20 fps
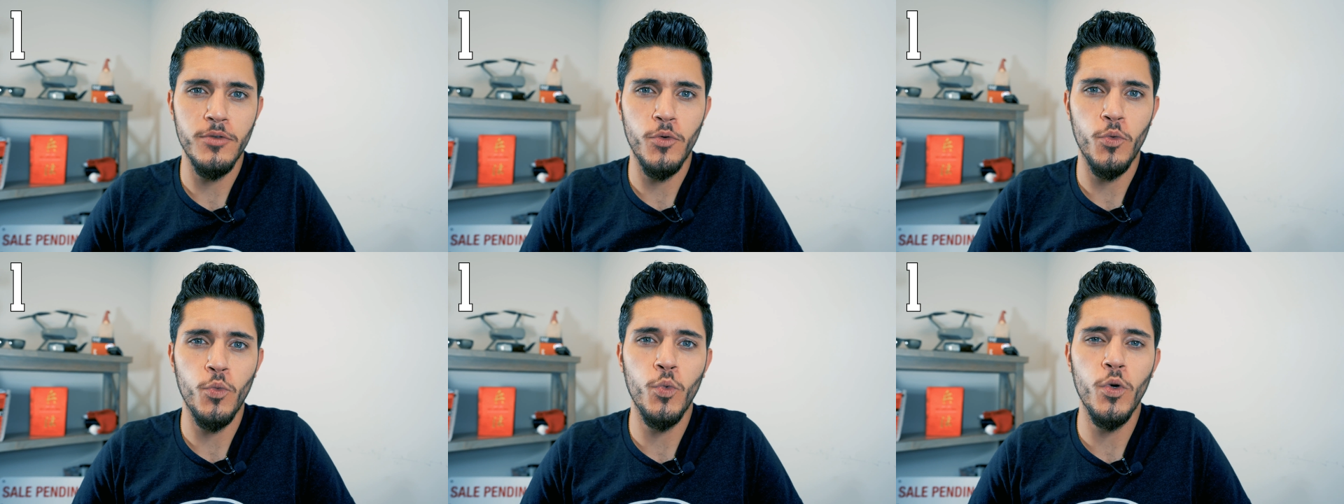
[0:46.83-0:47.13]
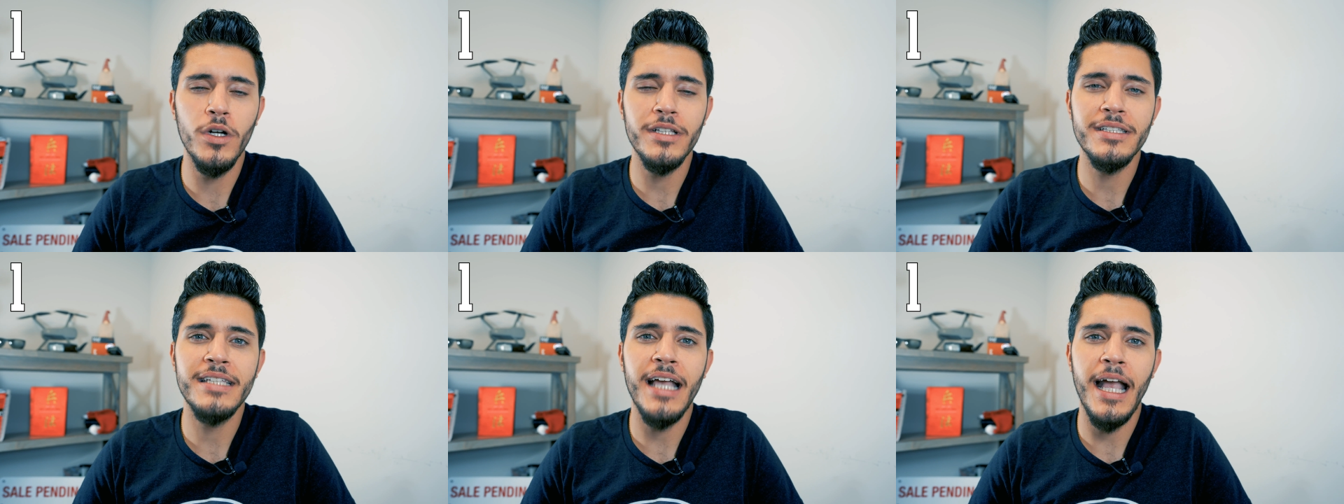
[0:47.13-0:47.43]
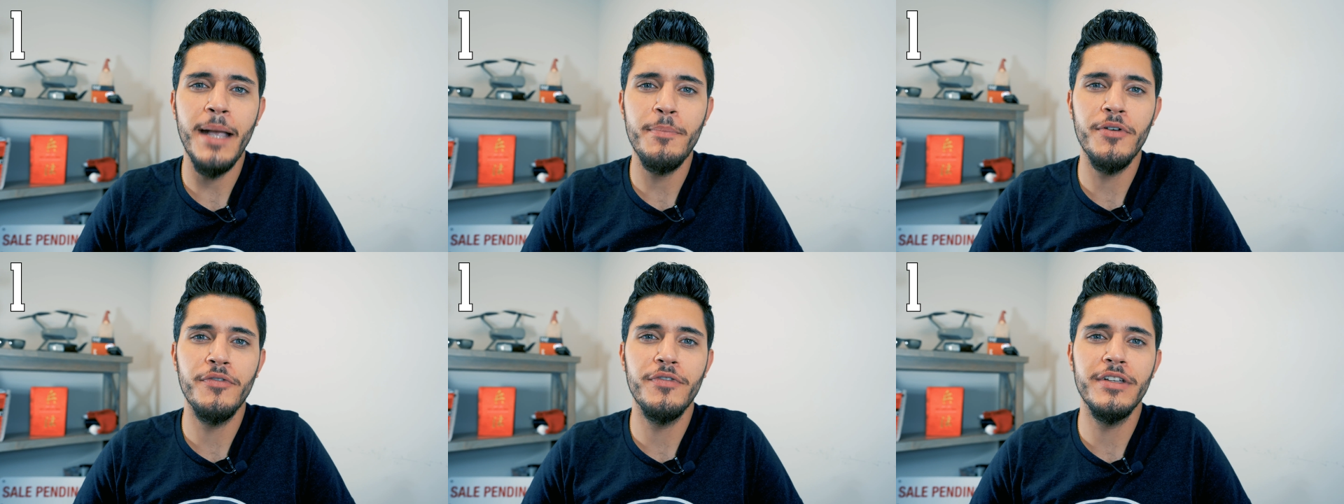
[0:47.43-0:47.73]
what
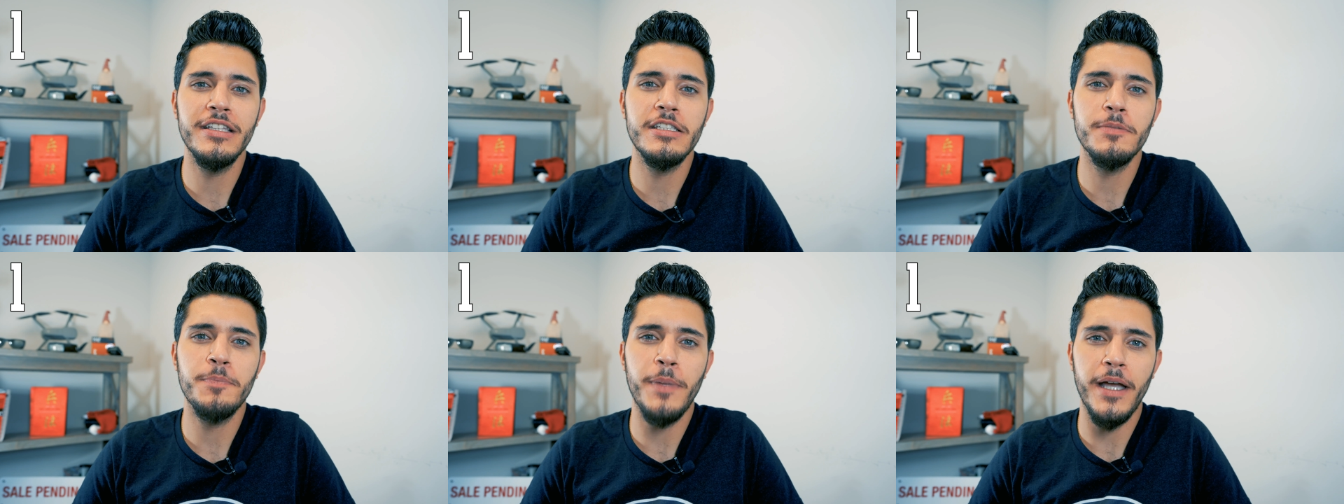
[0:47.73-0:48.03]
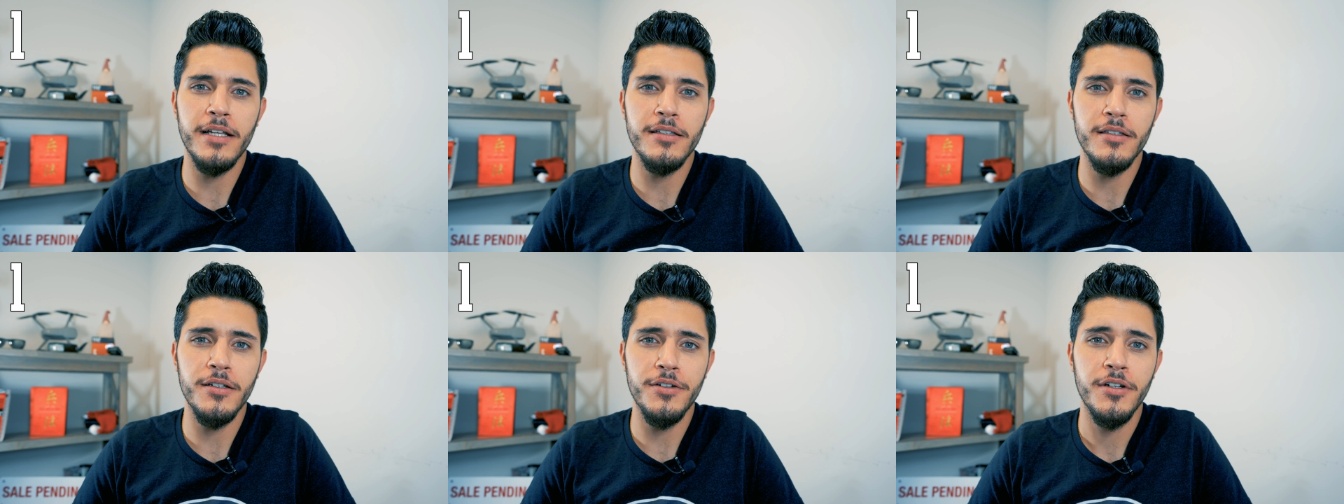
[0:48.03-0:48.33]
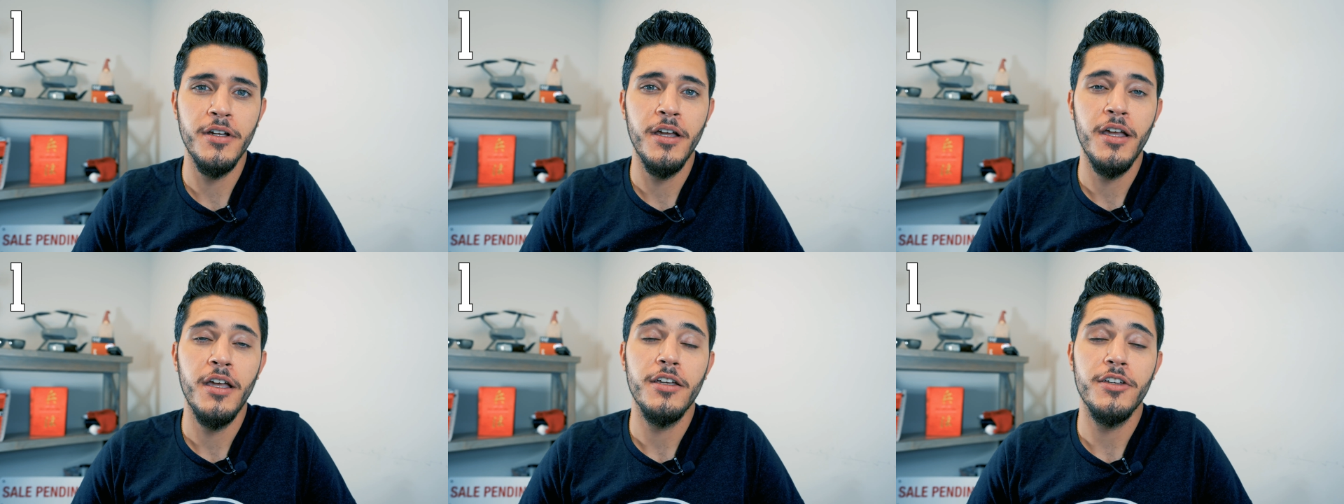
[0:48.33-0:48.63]
type of
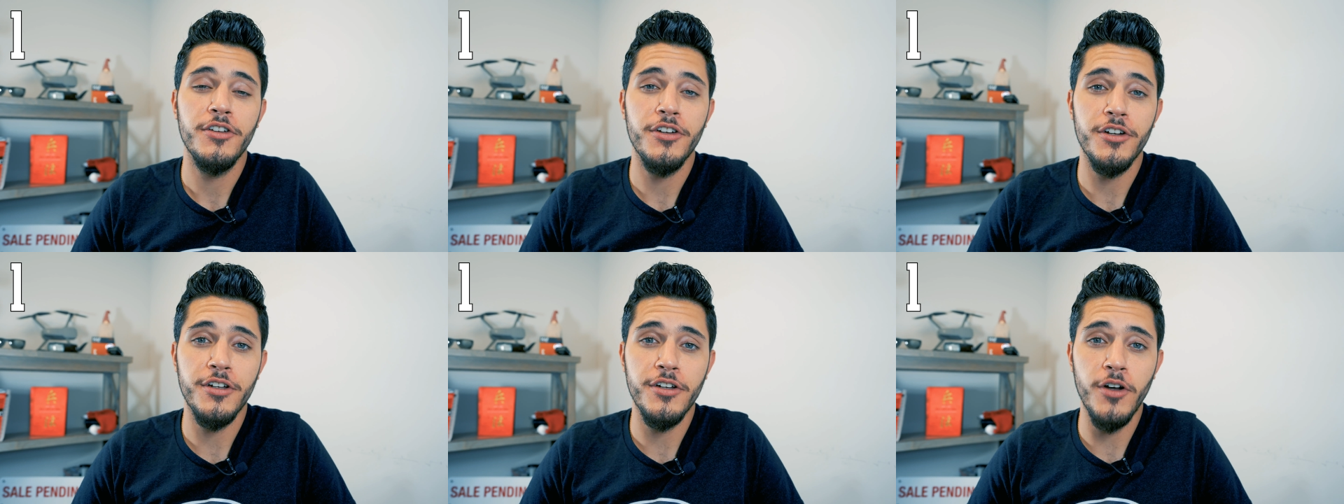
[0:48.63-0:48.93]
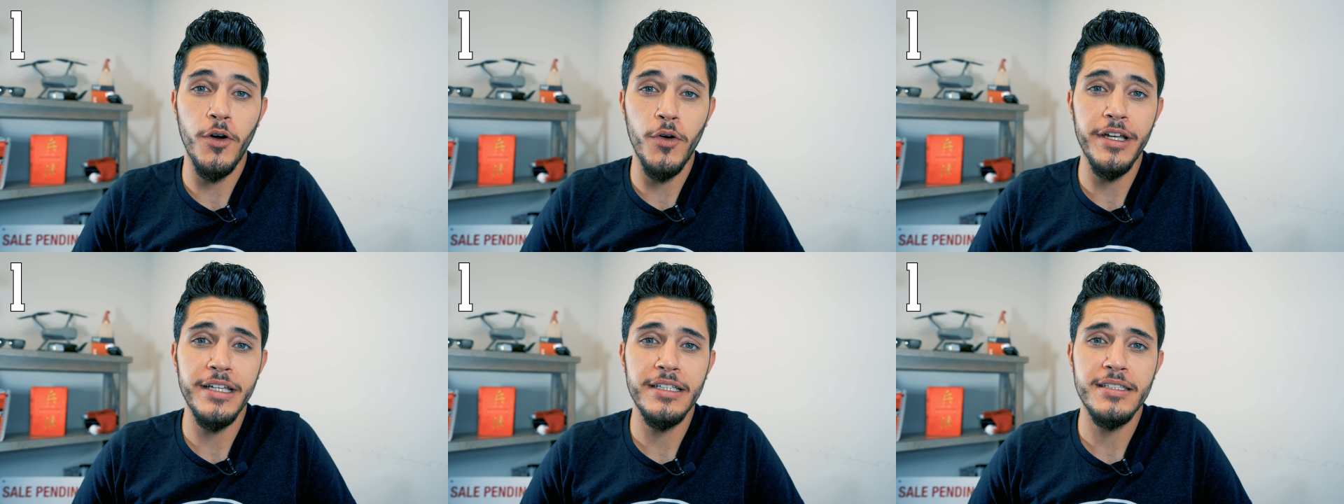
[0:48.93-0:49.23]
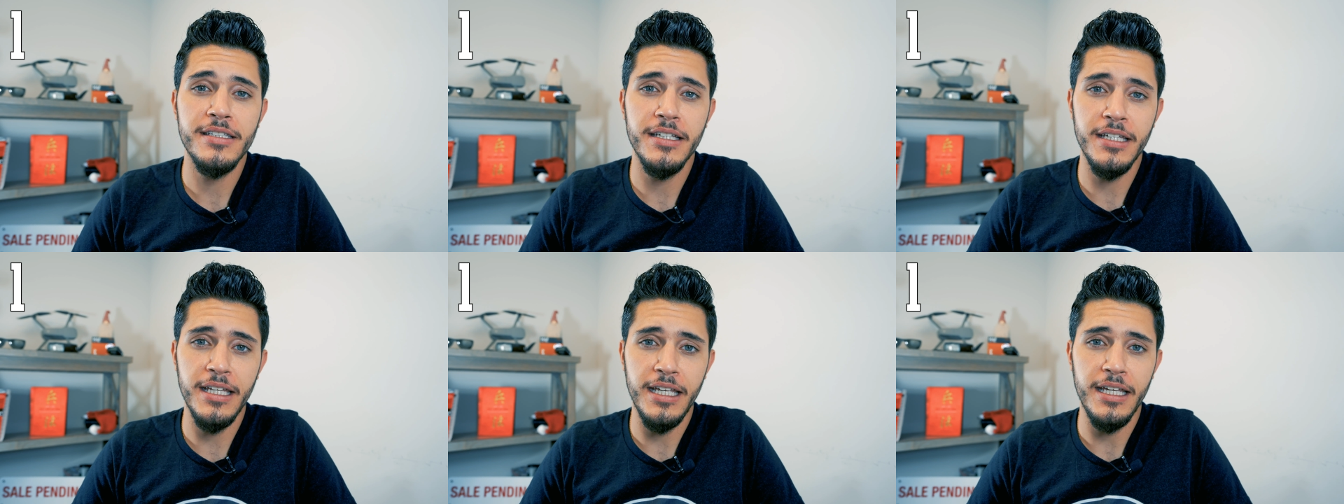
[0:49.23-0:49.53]
inspector you're going
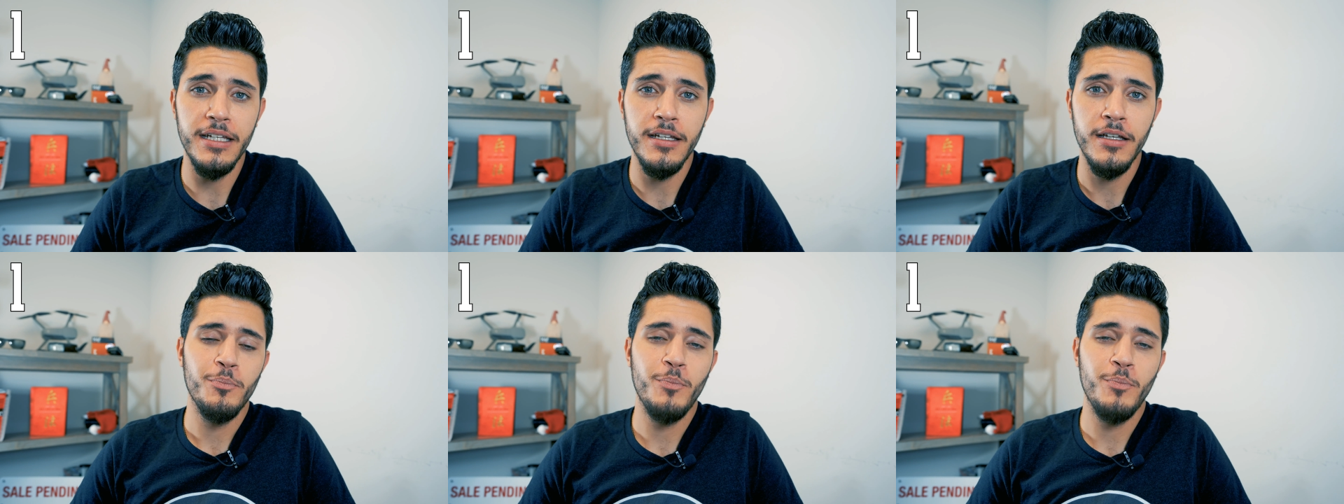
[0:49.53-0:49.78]
to need.